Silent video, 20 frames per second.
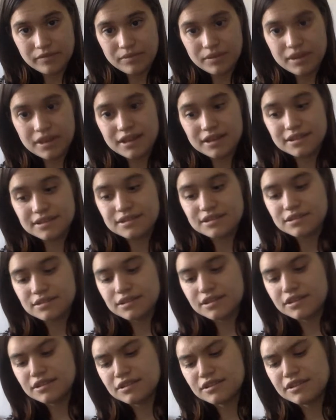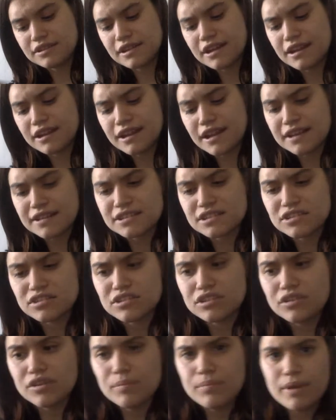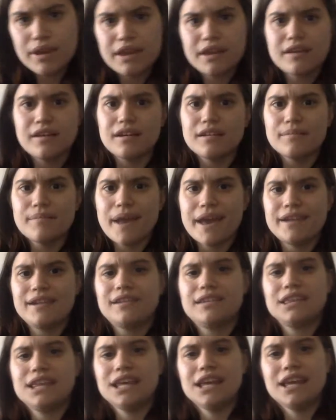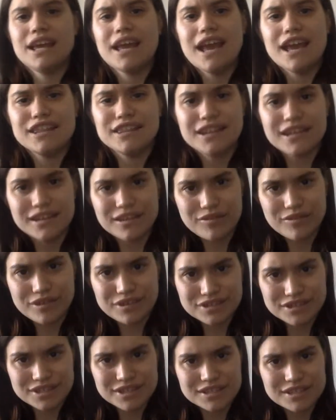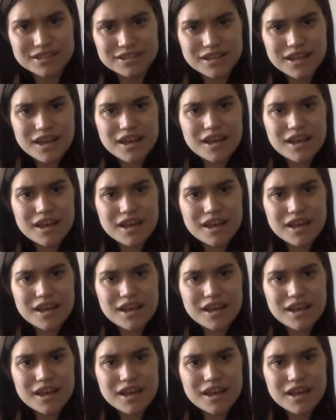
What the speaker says: because it connects to your bank automatically, and then you can just